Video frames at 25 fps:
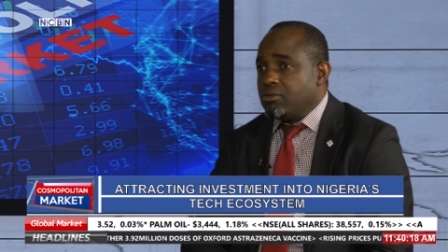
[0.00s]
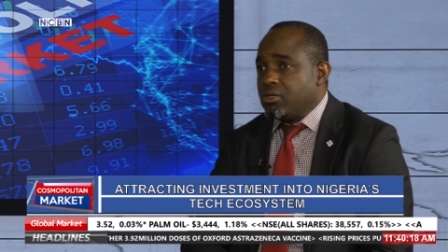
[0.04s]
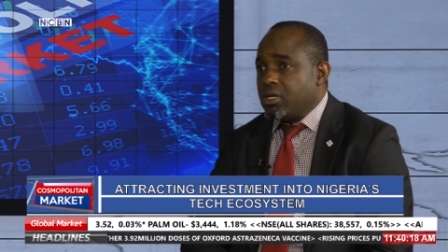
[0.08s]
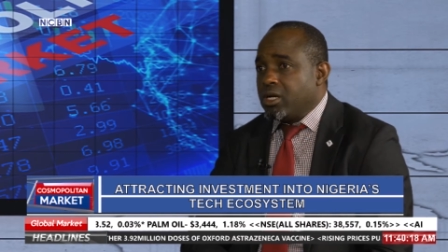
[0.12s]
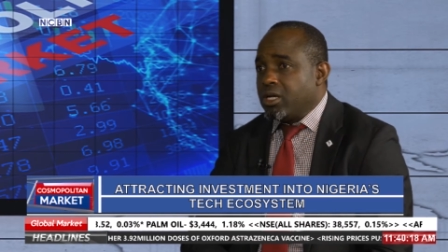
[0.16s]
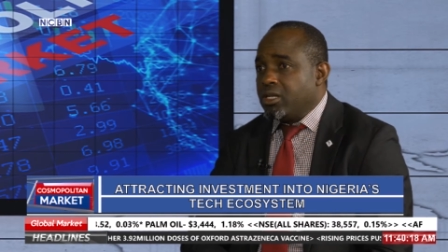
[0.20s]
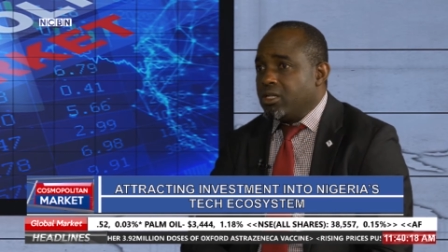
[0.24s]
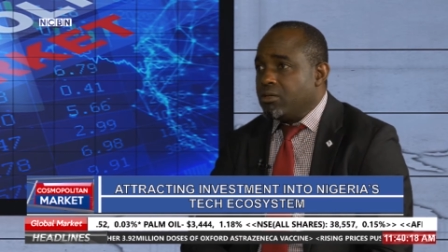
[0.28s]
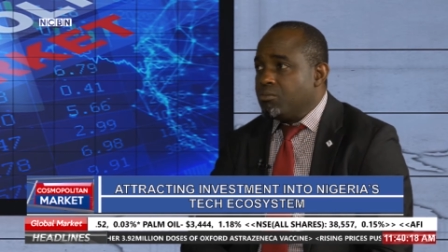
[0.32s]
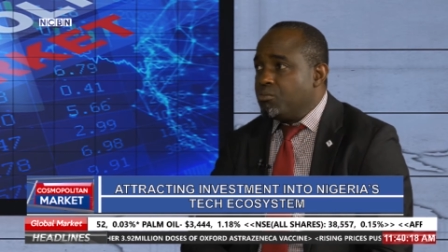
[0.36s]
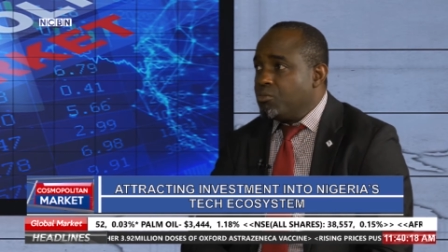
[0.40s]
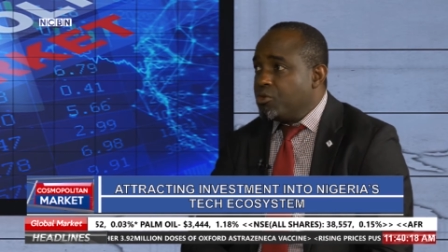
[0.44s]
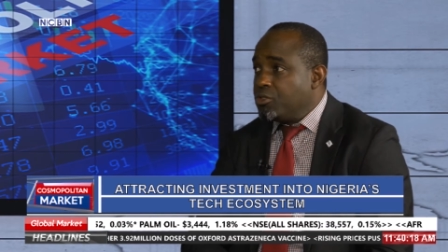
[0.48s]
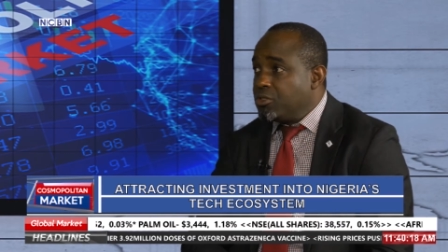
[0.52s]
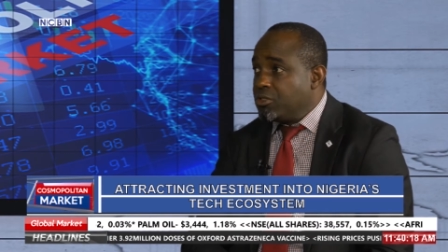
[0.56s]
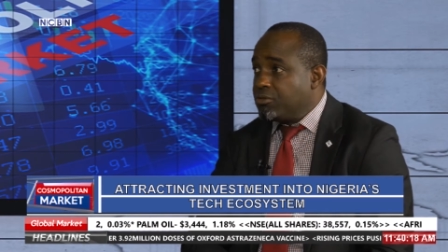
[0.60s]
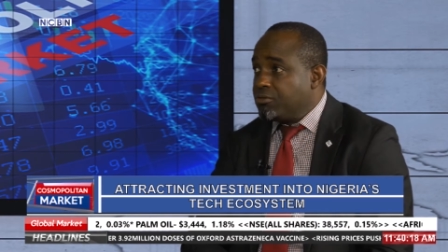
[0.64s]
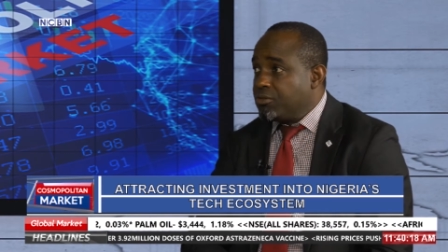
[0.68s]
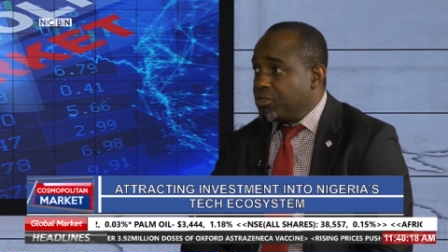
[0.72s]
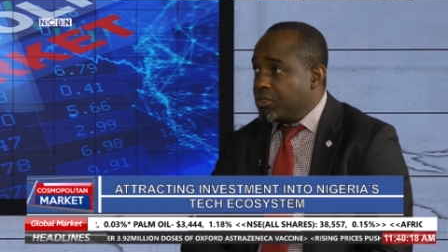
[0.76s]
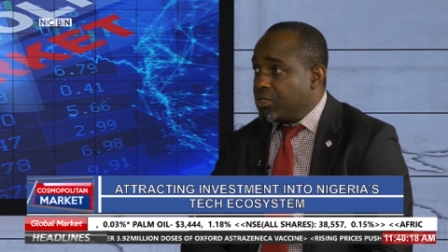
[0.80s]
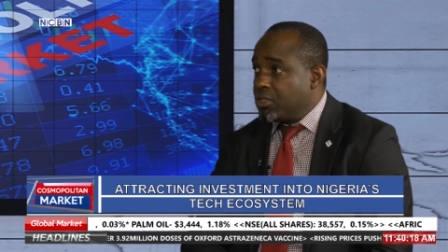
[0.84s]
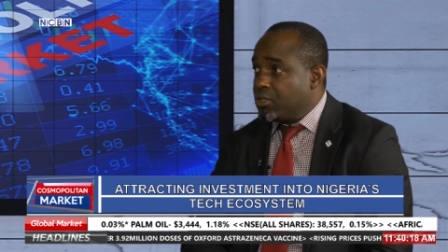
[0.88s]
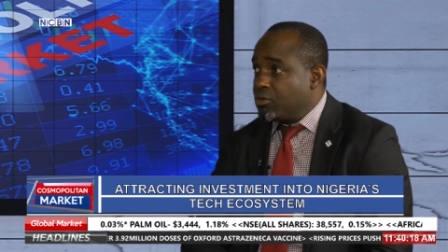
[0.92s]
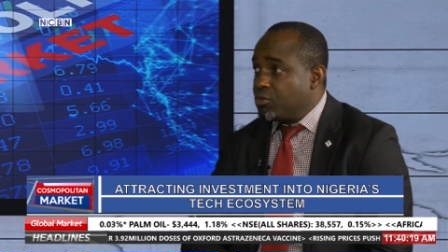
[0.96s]
are they
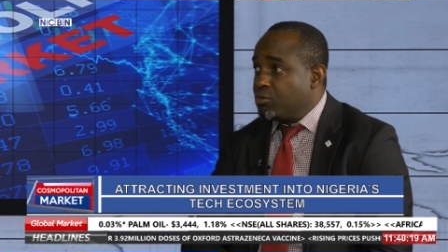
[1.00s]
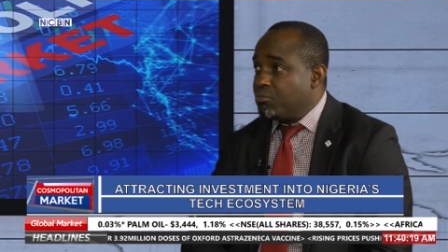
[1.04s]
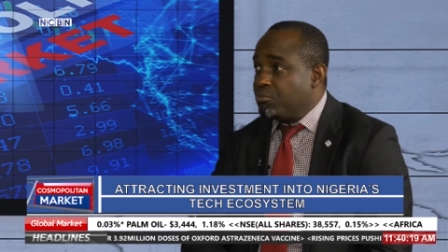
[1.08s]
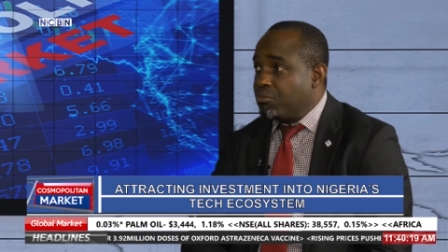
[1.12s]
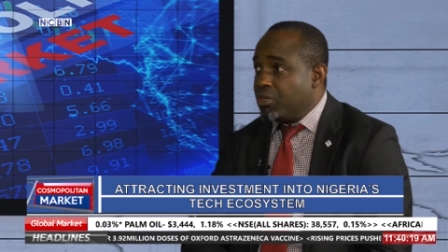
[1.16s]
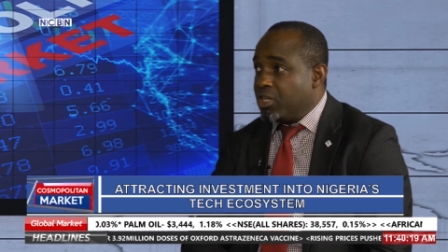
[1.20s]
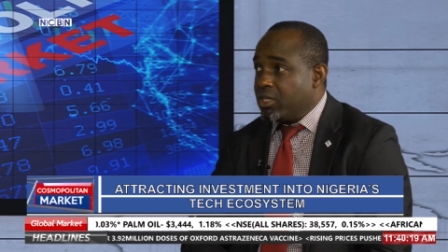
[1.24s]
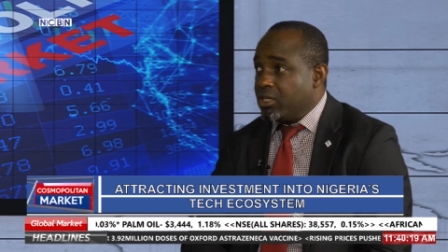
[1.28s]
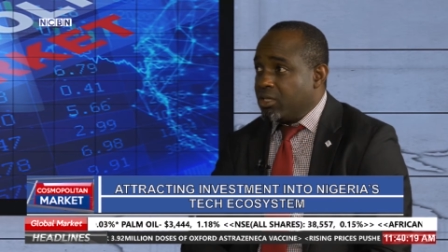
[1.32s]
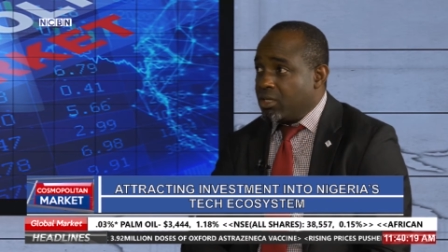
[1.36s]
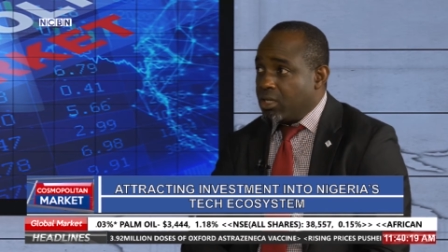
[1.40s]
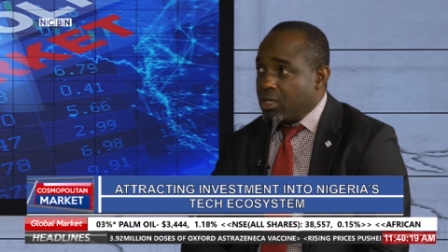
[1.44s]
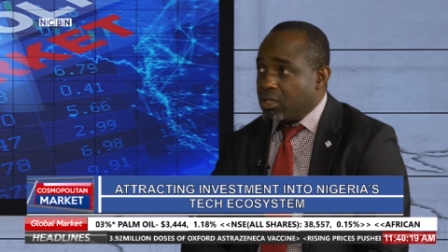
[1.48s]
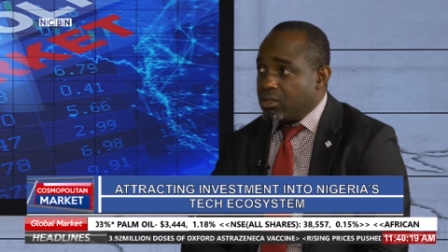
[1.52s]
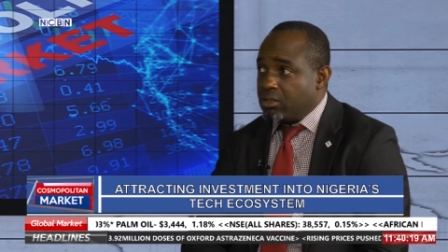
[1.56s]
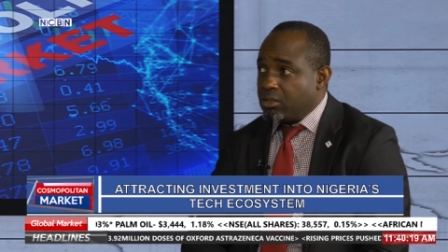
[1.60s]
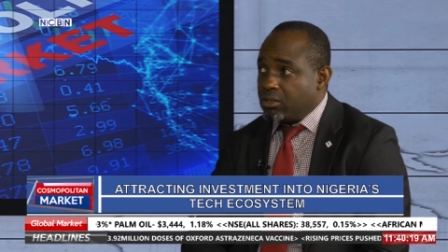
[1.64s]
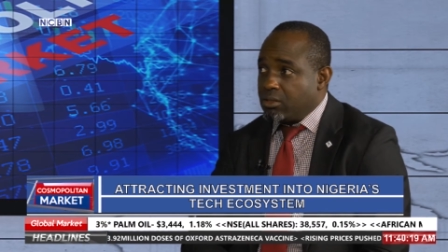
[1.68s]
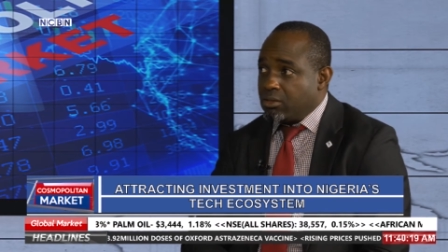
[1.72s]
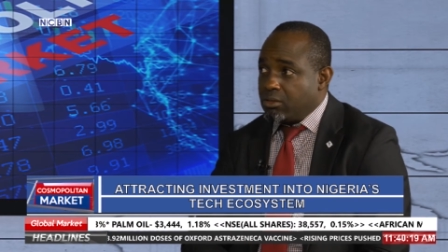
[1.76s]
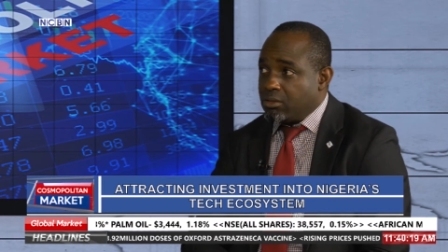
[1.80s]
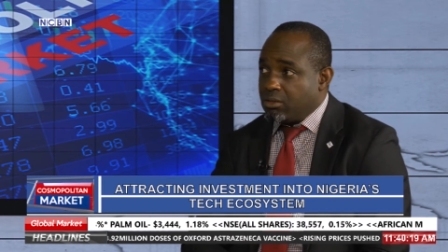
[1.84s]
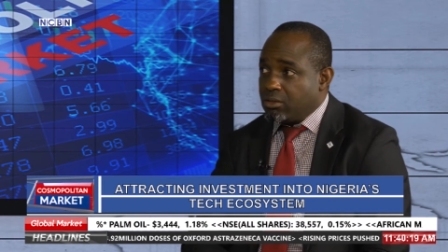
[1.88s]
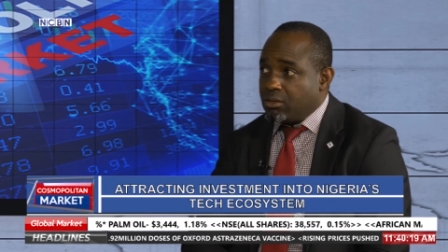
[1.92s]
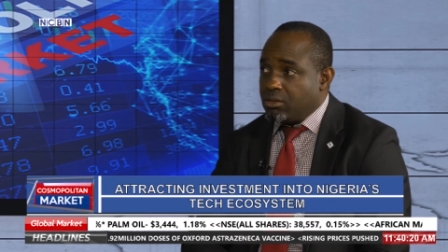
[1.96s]
motivated to play in
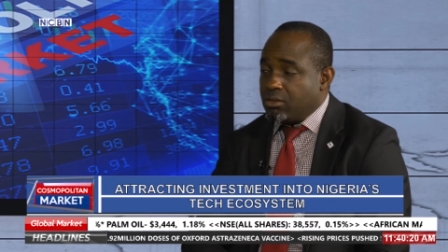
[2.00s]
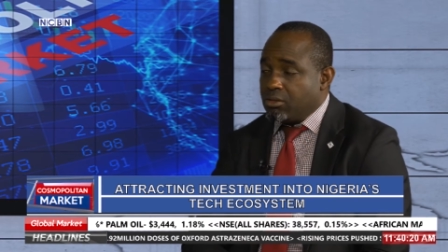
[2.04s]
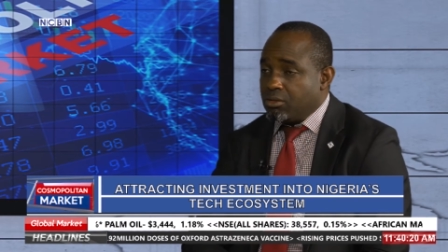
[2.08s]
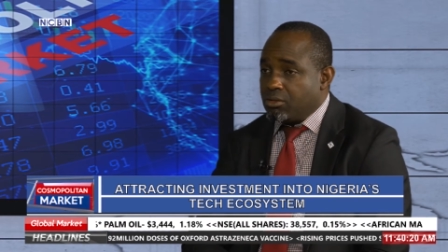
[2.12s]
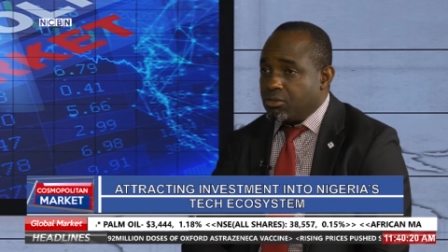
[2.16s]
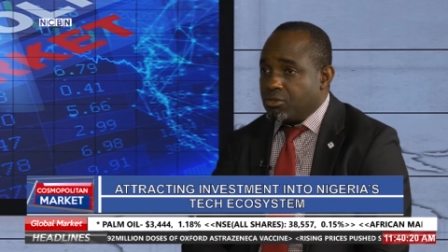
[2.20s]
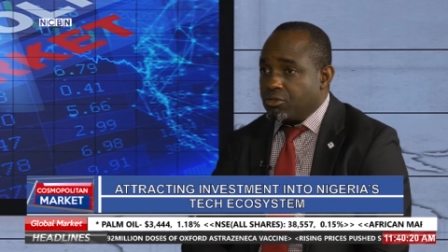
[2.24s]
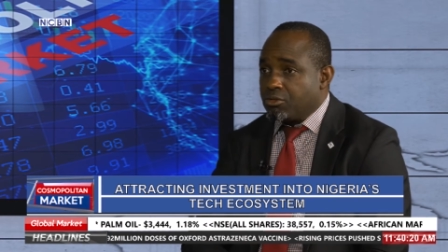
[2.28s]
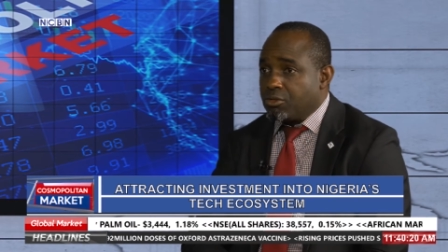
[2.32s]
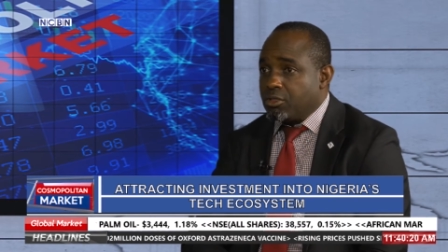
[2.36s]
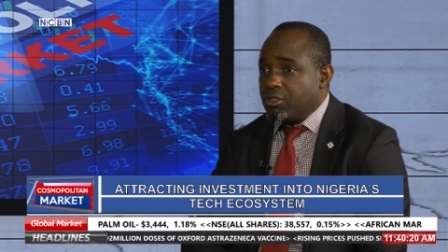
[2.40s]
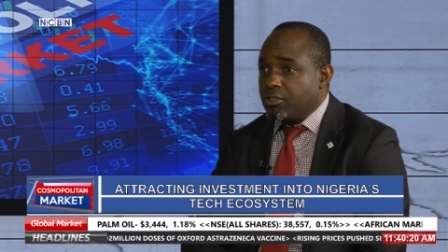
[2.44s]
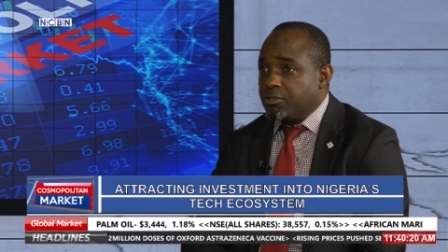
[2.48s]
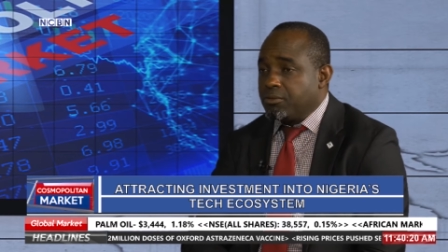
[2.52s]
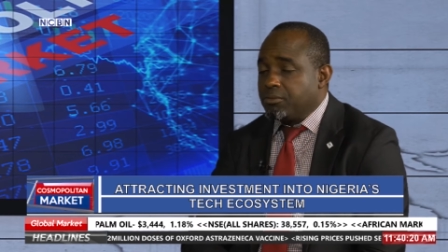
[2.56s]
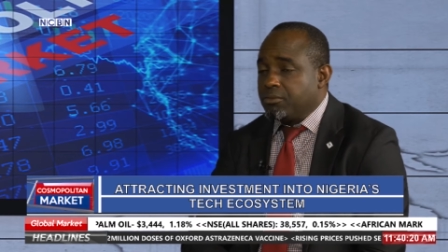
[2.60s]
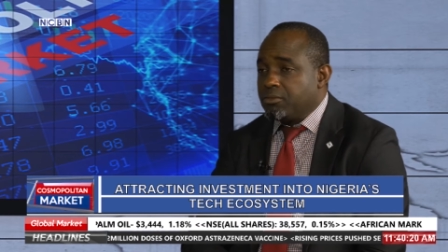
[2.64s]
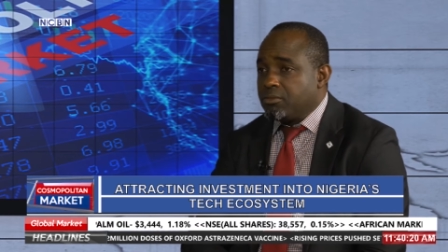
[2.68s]
that industry?